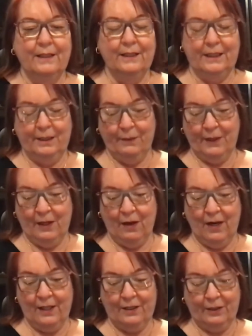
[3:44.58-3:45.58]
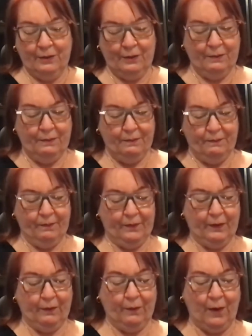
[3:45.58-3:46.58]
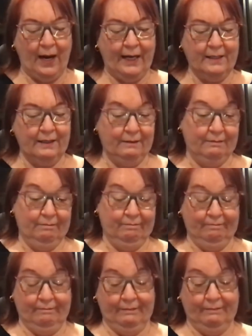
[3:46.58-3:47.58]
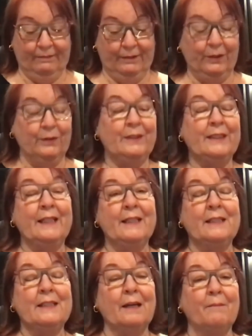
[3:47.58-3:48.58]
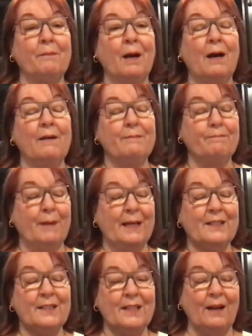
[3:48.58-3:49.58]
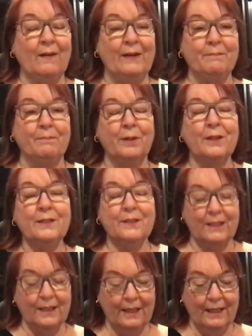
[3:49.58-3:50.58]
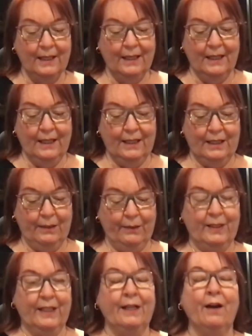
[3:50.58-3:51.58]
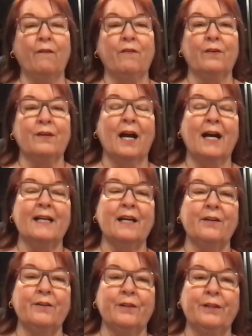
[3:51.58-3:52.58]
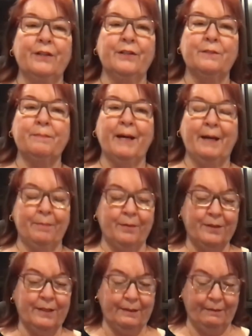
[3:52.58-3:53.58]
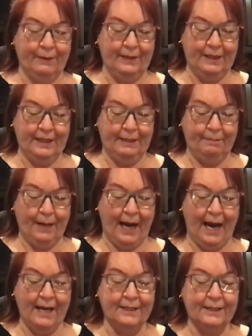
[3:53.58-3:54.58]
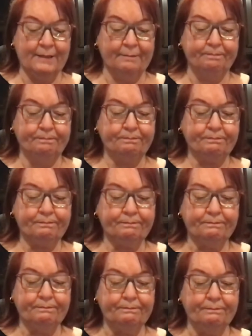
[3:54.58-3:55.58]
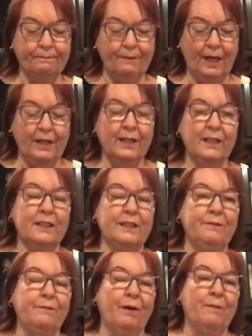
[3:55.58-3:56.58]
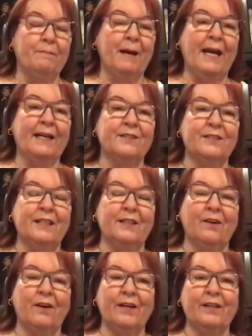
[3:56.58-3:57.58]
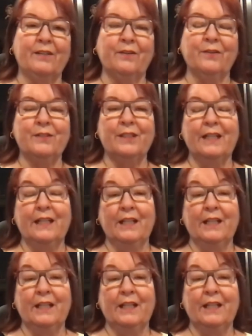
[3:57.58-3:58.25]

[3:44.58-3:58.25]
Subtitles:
She went on to write 13 some best-selling books. She was in over 900 newspapers when she passed. She wrote magazine articles.